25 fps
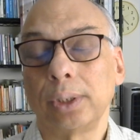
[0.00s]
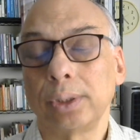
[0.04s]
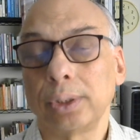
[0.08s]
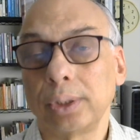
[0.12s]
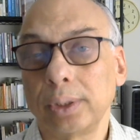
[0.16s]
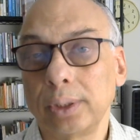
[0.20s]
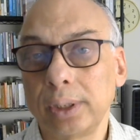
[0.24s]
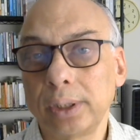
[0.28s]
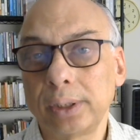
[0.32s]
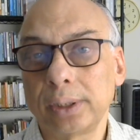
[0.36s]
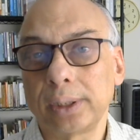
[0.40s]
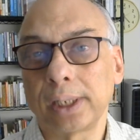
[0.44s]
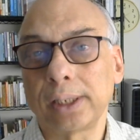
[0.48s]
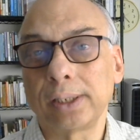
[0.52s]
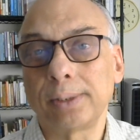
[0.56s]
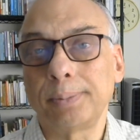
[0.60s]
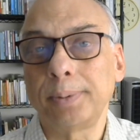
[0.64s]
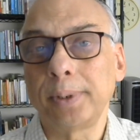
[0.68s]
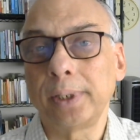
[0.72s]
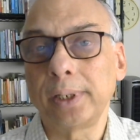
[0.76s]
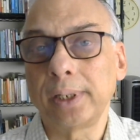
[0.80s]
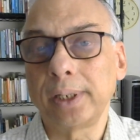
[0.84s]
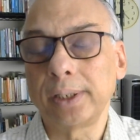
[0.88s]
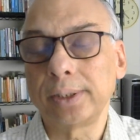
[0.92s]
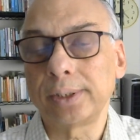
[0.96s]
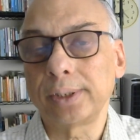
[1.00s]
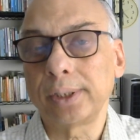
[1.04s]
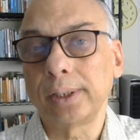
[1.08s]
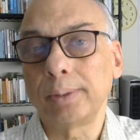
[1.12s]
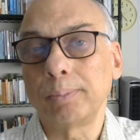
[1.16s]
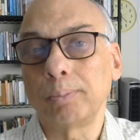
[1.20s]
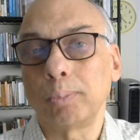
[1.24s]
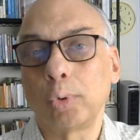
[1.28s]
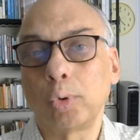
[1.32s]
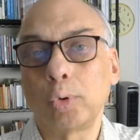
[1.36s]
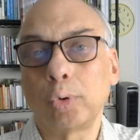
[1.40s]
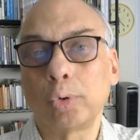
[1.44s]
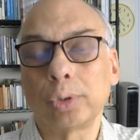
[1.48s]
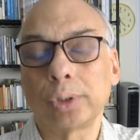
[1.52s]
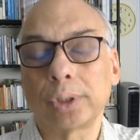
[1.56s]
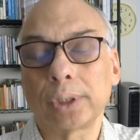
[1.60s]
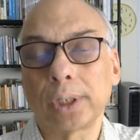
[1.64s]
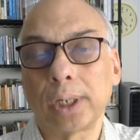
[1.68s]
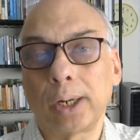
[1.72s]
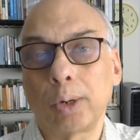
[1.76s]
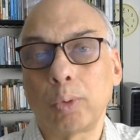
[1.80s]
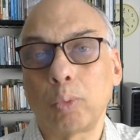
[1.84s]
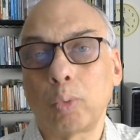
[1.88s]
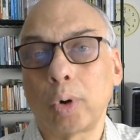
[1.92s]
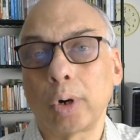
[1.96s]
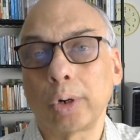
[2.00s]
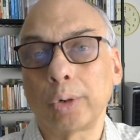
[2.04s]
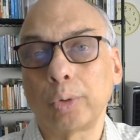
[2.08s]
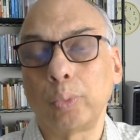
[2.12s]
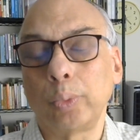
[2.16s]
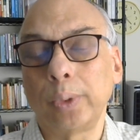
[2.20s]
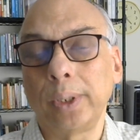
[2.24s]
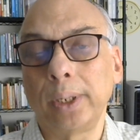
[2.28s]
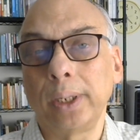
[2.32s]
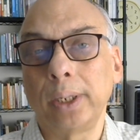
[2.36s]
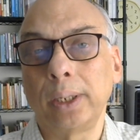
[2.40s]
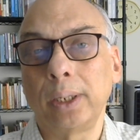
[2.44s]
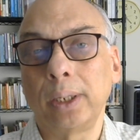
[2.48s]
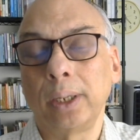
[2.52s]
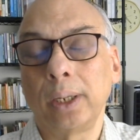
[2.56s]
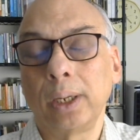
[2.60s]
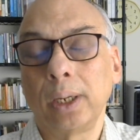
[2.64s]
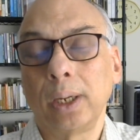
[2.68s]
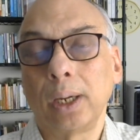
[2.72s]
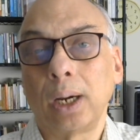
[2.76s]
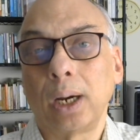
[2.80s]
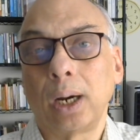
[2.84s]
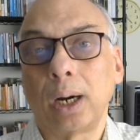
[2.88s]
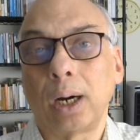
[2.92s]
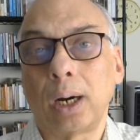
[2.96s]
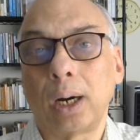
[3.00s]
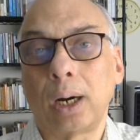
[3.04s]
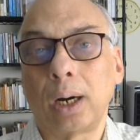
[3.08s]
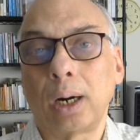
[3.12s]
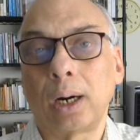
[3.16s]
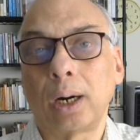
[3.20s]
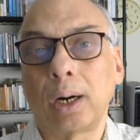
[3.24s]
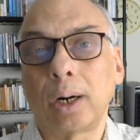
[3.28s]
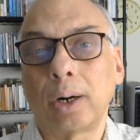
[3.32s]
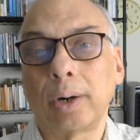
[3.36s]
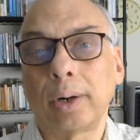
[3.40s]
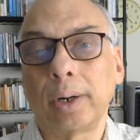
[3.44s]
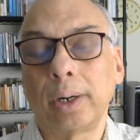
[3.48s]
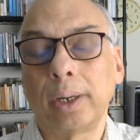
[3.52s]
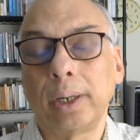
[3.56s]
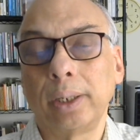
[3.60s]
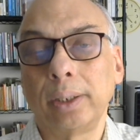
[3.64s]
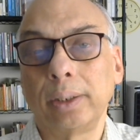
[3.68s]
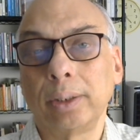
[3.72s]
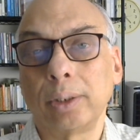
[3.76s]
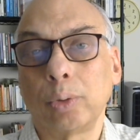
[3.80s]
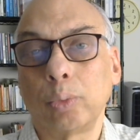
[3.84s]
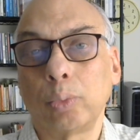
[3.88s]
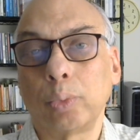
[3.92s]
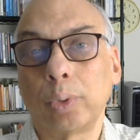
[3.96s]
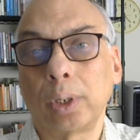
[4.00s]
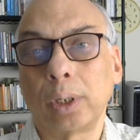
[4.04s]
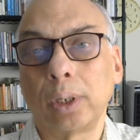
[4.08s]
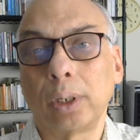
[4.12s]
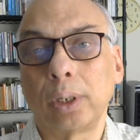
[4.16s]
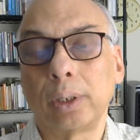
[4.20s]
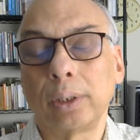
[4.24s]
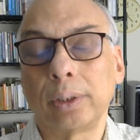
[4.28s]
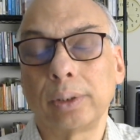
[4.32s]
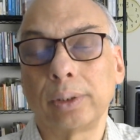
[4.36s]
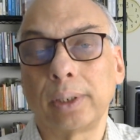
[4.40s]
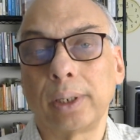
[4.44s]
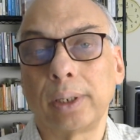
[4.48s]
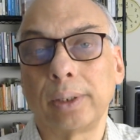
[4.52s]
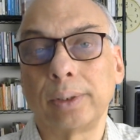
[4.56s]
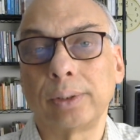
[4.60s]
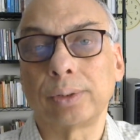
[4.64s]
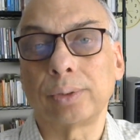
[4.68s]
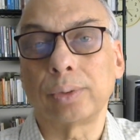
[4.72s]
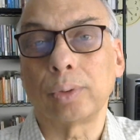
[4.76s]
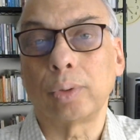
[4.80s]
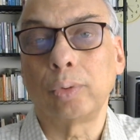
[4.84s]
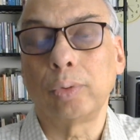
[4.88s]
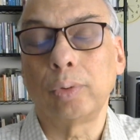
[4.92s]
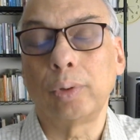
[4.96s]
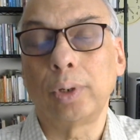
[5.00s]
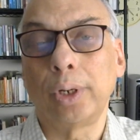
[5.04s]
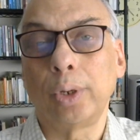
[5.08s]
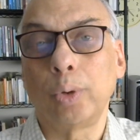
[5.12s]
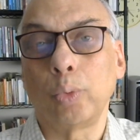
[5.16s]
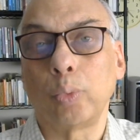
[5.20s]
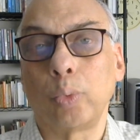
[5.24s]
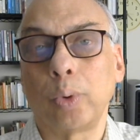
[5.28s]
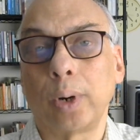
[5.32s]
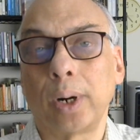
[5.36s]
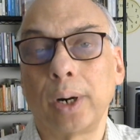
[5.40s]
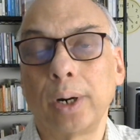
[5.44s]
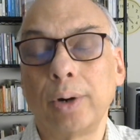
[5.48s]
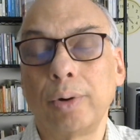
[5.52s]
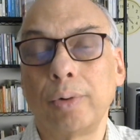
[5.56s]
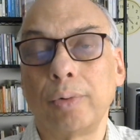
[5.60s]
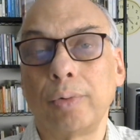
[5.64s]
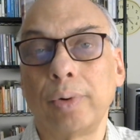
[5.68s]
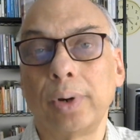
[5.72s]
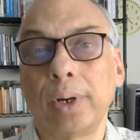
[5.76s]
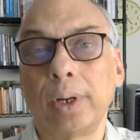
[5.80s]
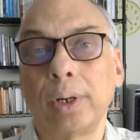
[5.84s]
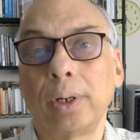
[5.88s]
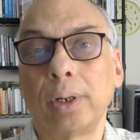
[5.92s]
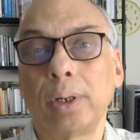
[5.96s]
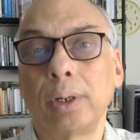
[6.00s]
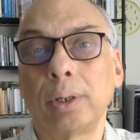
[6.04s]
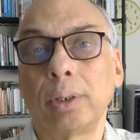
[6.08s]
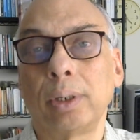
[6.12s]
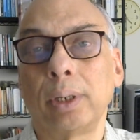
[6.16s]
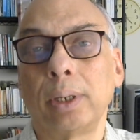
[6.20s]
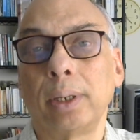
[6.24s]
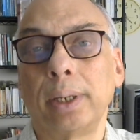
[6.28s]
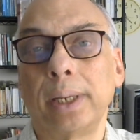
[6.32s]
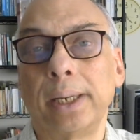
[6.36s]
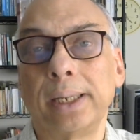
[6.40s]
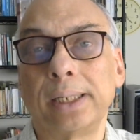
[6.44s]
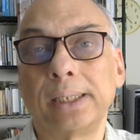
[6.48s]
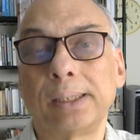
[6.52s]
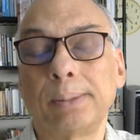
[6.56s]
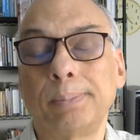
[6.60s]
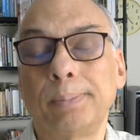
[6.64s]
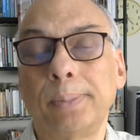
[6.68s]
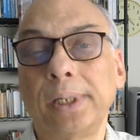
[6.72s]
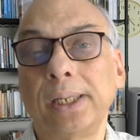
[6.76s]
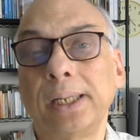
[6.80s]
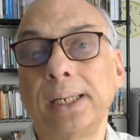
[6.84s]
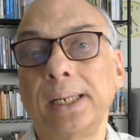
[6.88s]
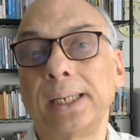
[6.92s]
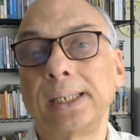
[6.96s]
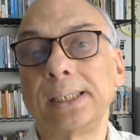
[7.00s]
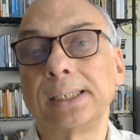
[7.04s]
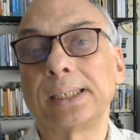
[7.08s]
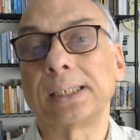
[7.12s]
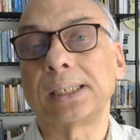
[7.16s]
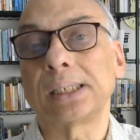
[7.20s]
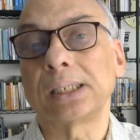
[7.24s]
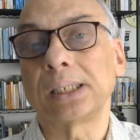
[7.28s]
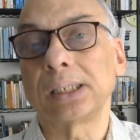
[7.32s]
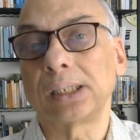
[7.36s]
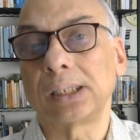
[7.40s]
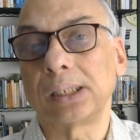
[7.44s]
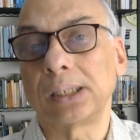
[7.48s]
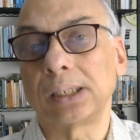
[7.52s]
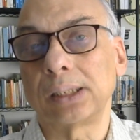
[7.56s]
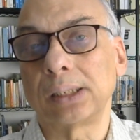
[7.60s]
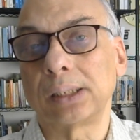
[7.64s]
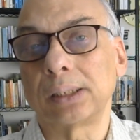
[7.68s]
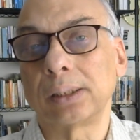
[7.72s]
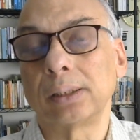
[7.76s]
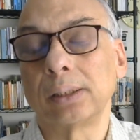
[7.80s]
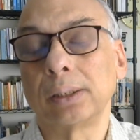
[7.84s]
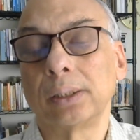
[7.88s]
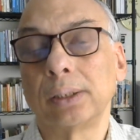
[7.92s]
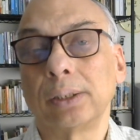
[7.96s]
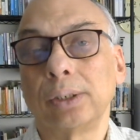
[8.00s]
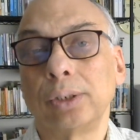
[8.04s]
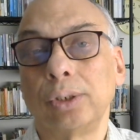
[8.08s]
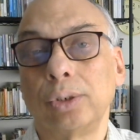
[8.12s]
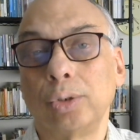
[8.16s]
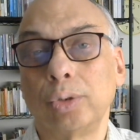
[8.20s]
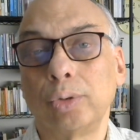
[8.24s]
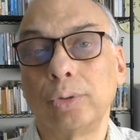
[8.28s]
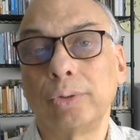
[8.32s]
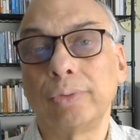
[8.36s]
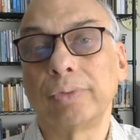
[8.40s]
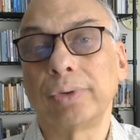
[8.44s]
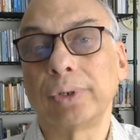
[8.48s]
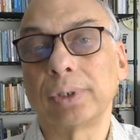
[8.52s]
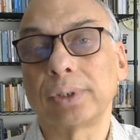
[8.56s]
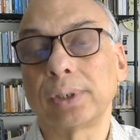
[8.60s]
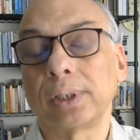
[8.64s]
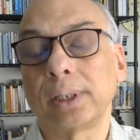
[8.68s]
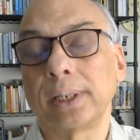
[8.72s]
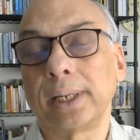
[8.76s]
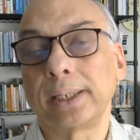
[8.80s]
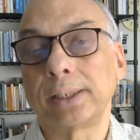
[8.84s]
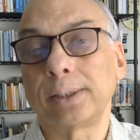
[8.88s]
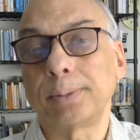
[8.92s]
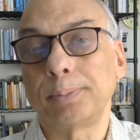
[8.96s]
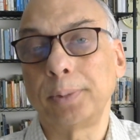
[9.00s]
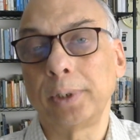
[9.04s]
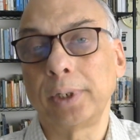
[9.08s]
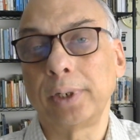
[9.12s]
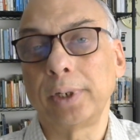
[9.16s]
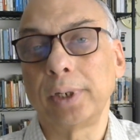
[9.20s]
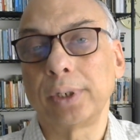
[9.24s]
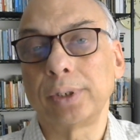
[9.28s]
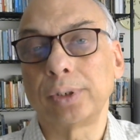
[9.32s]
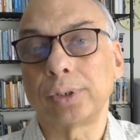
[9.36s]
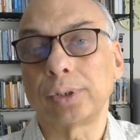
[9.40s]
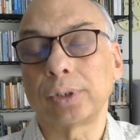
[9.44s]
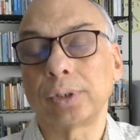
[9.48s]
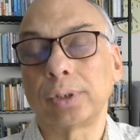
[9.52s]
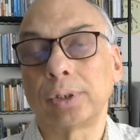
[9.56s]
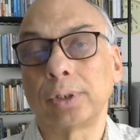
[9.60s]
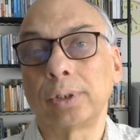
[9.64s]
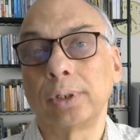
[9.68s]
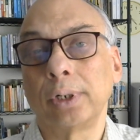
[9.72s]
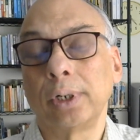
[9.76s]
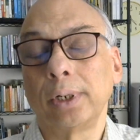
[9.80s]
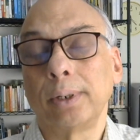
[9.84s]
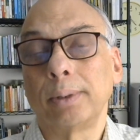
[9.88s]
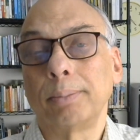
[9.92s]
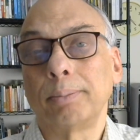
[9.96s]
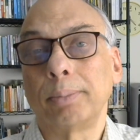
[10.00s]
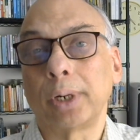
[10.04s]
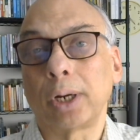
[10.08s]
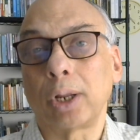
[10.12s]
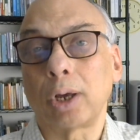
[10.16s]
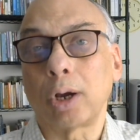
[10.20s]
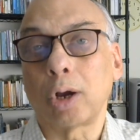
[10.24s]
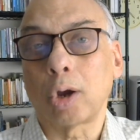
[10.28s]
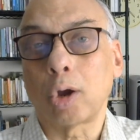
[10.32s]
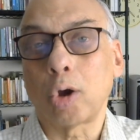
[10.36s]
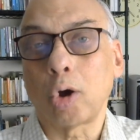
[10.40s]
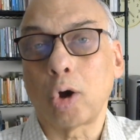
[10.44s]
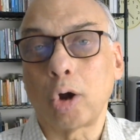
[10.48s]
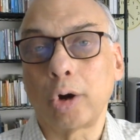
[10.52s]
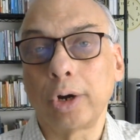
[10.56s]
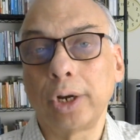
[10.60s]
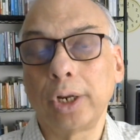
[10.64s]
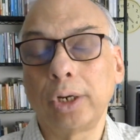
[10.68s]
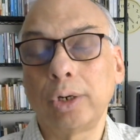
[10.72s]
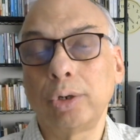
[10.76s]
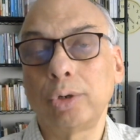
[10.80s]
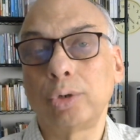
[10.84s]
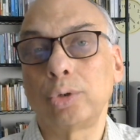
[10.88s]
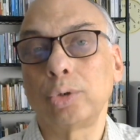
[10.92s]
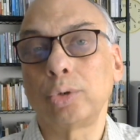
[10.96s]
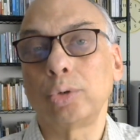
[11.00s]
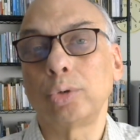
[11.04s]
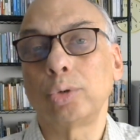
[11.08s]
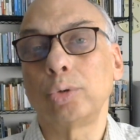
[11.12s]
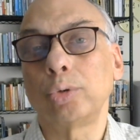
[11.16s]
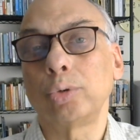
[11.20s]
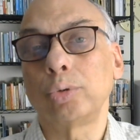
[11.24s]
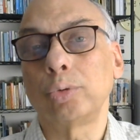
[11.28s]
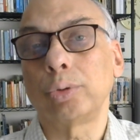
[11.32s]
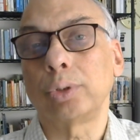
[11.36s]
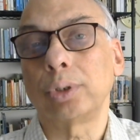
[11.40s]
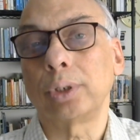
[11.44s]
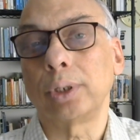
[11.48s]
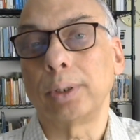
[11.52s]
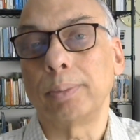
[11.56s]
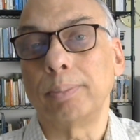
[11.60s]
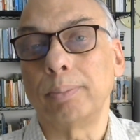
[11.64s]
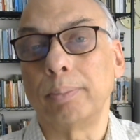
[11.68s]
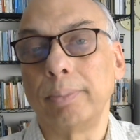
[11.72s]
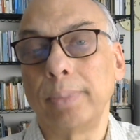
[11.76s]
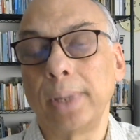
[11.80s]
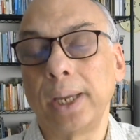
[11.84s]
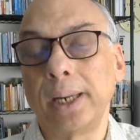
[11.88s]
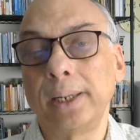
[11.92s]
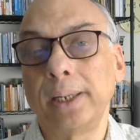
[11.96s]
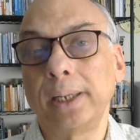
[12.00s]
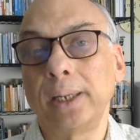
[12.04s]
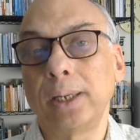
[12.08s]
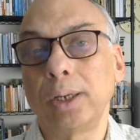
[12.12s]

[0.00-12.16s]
These experiencing modes are what we are in the world. There is only one real experiencer, universal experiencer, but according to the many